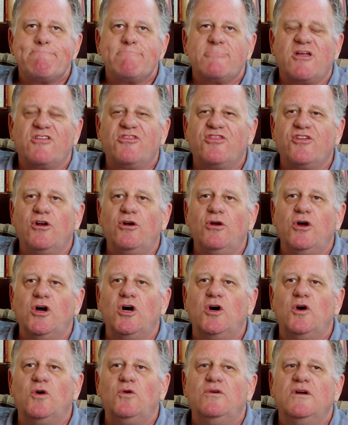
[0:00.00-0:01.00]

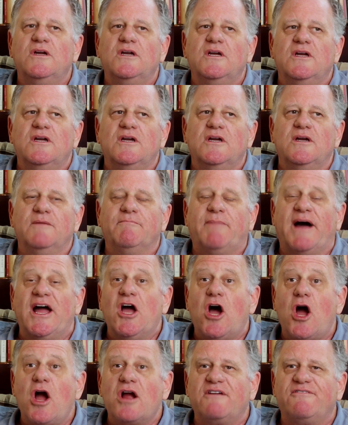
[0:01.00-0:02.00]
thorough
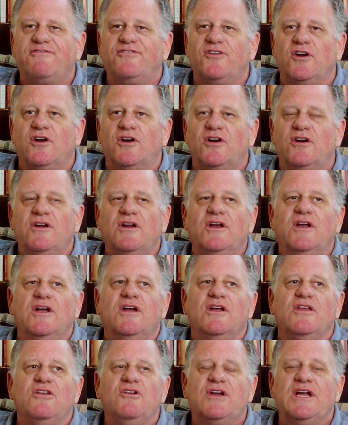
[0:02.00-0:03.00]
biographer,
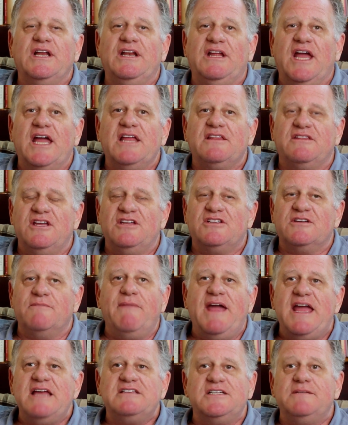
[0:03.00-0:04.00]
you can get these
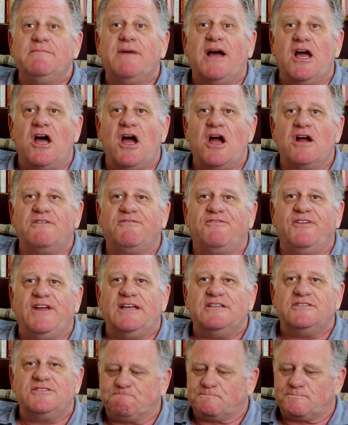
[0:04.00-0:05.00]
amazing
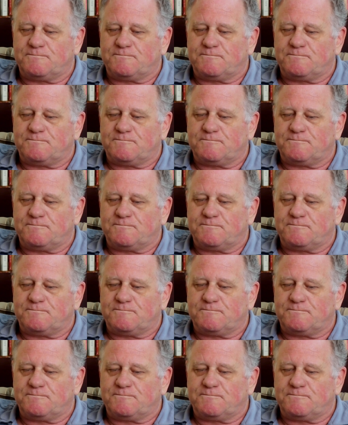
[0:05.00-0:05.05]
biographies.